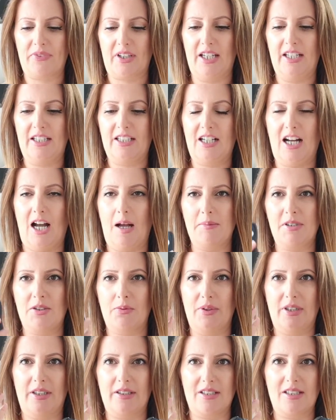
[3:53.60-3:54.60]
It comes
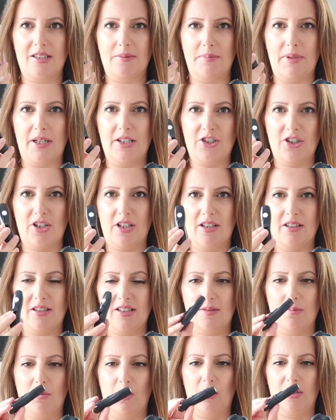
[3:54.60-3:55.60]
with a special
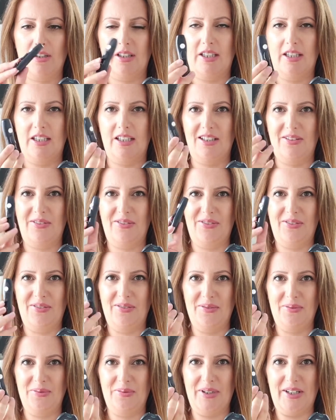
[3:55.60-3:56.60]
small thing
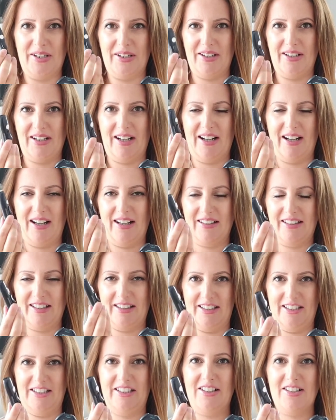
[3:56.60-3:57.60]
where the
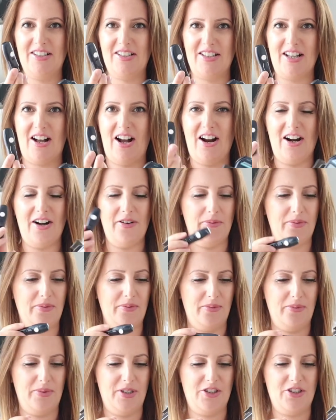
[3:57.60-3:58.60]
needles are,
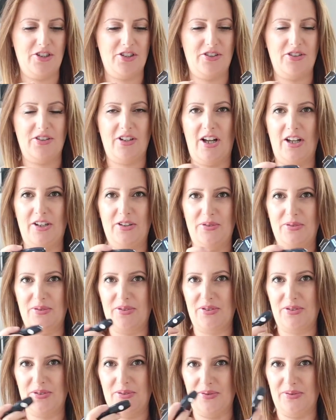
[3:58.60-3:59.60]
which I
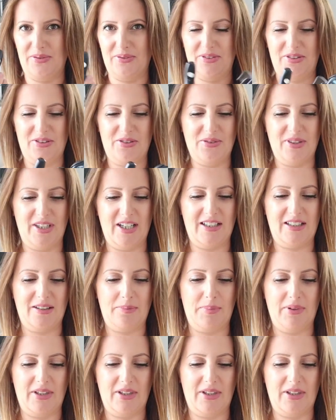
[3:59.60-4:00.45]
use to get